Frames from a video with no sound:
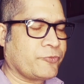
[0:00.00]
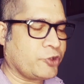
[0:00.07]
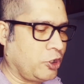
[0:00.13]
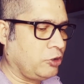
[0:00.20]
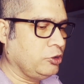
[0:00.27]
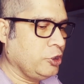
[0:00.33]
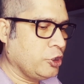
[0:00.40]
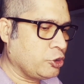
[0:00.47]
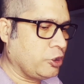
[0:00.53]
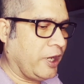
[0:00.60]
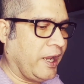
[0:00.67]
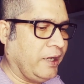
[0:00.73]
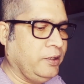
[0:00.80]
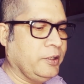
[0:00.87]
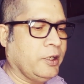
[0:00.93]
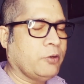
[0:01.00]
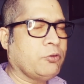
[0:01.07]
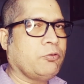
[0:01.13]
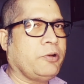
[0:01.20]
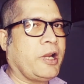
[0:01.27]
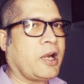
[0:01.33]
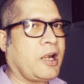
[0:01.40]
So today
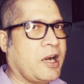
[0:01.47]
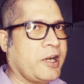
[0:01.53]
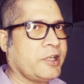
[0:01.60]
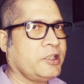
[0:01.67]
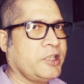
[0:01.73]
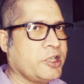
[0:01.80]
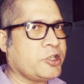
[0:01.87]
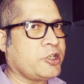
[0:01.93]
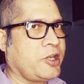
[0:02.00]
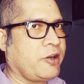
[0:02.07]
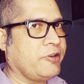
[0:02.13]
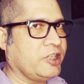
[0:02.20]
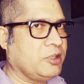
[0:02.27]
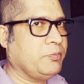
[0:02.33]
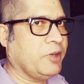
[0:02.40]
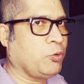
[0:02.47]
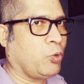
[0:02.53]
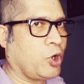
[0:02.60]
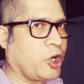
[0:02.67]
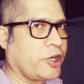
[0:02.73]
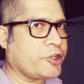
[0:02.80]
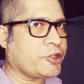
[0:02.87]
we are learning these rhythmic
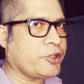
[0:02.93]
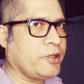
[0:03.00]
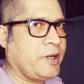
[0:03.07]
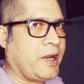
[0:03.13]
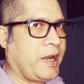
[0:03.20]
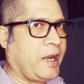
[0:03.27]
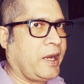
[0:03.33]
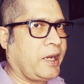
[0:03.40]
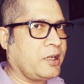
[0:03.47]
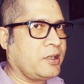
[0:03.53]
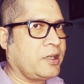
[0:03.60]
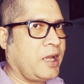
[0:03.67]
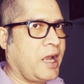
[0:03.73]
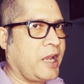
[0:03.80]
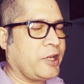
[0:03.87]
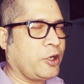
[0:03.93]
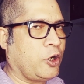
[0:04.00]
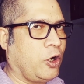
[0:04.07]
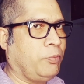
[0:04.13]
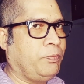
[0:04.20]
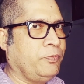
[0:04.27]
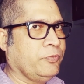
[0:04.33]
words, and I
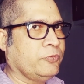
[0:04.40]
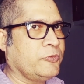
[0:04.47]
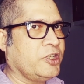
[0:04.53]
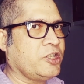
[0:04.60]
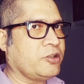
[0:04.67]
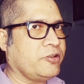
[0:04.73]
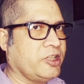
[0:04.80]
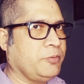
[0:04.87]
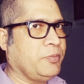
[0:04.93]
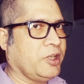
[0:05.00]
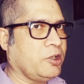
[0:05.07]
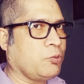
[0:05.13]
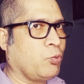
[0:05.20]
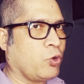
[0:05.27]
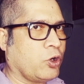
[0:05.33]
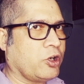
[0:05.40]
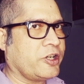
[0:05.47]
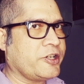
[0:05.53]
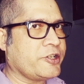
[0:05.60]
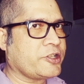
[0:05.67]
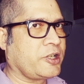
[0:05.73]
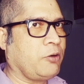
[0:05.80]
hope these rhythmic
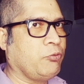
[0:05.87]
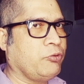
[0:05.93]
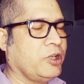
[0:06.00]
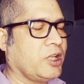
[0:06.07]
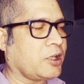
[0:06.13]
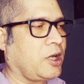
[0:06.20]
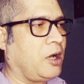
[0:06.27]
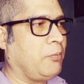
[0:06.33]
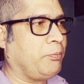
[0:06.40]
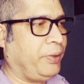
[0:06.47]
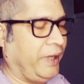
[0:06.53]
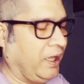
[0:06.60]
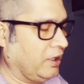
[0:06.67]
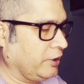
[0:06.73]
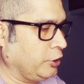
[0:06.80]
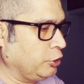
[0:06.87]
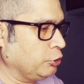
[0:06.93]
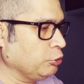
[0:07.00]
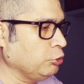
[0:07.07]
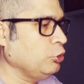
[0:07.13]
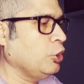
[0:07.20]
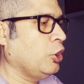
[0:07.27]
words will compel
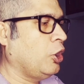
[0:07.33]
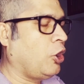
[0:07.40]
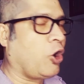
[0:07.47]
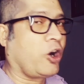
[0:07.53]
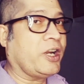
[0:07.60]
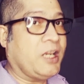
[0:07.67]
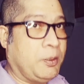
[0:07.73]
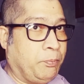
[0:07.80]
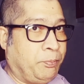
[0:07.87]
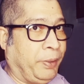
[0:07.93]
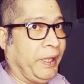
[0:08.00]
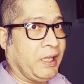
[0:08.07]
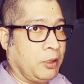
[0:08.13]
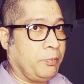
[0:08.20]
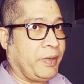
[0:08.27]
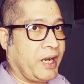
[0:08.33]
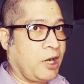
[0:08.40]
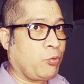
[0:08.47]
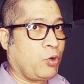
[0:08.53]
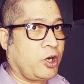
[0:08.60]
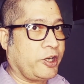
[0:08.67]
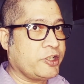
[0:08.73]
you or impel,
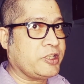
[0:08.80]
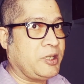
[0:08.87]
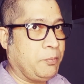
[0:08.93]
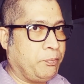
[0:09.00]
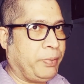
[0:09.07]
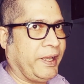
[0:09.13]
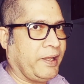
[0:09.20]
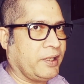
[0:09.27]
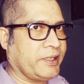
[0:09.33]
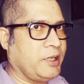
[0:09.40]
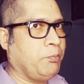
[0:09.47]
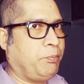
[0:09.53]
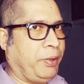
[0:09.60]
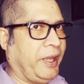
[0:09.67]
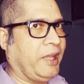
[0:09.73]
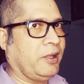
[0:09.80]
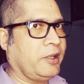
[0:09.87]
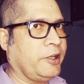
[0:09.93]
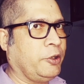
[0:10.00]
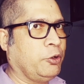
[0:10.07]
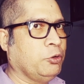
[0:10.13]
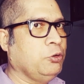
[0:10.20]
better word is impel
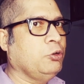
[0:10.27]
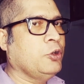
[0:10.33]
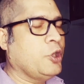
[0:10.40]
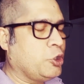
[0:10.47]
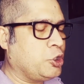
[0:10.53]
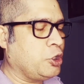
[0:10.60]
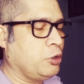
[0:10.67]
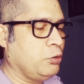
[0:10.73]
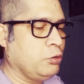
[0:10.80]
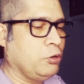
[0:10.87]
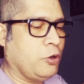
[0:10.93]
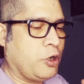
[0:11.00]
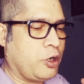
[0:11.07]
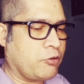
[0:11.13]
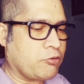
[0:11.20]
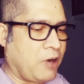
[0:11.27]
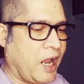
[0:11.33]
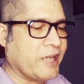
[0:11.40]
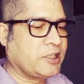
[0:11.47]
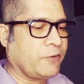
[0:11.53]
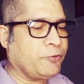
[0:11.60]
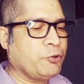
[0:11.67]
you to
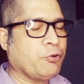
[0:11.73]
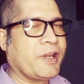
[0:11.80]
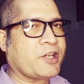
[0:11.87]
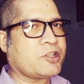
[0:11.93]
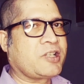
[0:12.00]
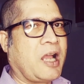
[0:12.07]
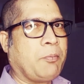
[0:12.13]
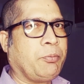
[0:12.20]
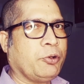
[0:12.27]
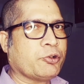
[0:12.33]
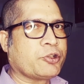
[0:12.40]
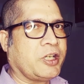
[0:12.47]
write a few example